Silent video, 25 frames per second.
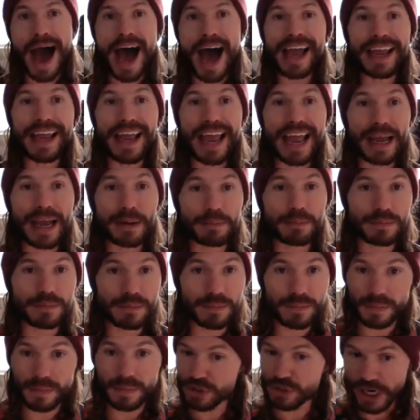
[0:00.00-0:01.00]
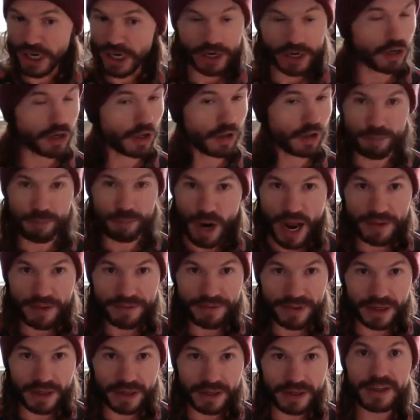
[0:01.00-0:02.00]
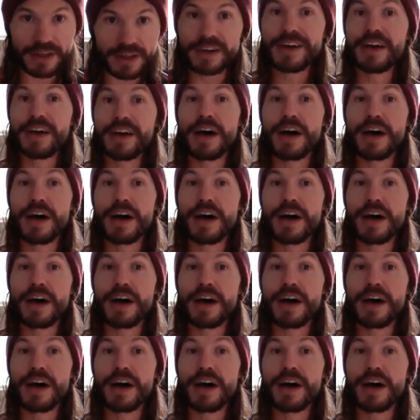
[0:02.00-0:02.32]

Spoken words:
I am Chair Colt's prophet.